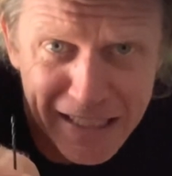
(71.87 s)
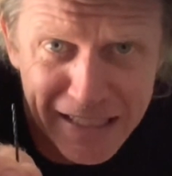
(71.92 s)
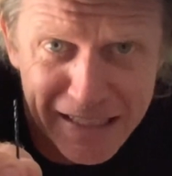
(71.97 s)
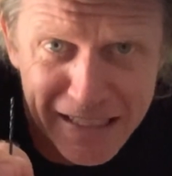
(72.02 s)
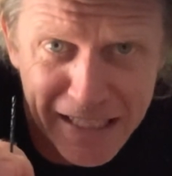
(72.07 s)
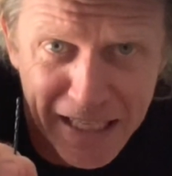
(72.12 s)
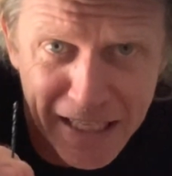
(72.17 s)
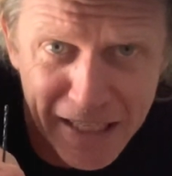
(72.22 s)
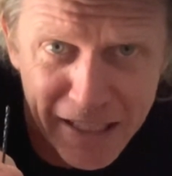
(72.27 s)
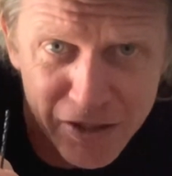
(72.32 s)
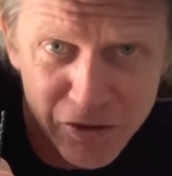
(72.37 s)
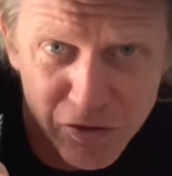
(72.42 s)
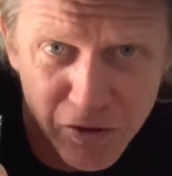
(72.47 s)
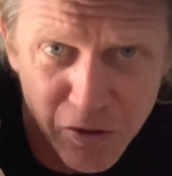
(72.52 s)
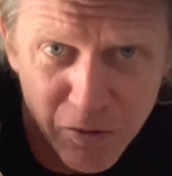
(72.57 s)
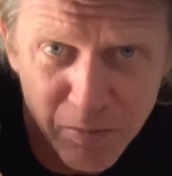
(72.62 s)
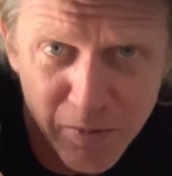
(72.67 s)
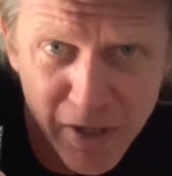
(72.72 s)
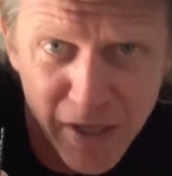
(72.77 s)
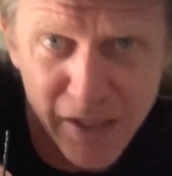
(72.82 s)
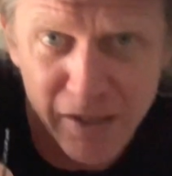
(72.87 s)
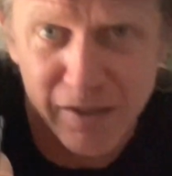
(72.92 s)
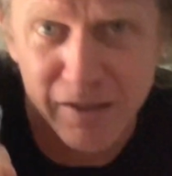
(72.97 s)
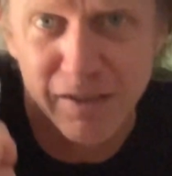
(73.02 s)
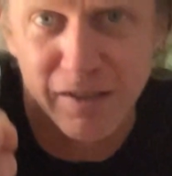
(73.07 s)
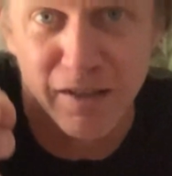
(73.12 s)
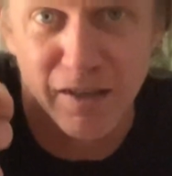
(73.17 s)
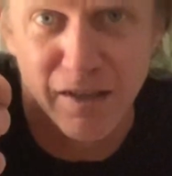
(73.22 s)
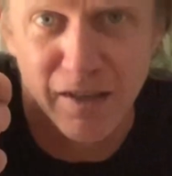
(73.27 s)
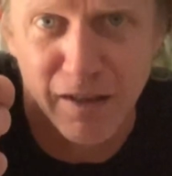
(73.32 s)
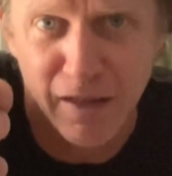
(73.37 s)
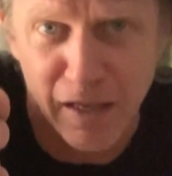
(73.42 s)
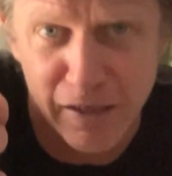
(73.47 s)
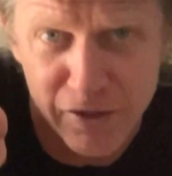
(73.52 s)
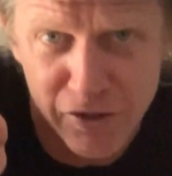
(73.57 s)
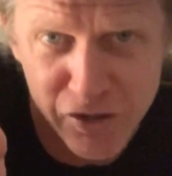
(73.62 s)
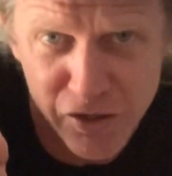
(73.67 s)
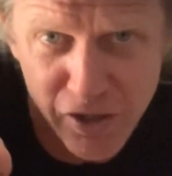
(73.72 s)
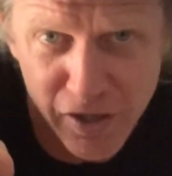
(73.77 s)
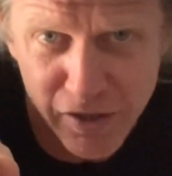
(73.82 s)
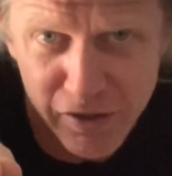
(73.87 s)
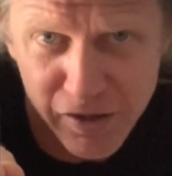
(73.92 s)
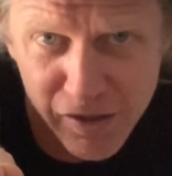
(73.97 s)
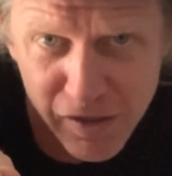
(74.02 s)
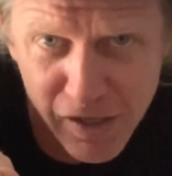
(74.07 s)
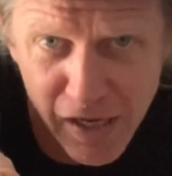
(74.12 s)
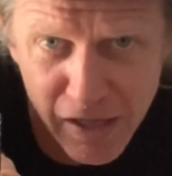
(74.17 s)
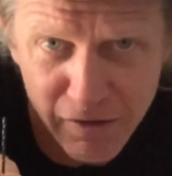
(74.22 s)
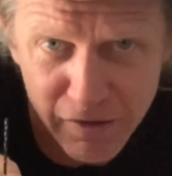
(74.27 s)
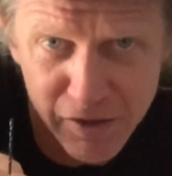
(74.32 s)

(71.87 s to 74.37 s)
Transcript: teeny drill bit that's just slightly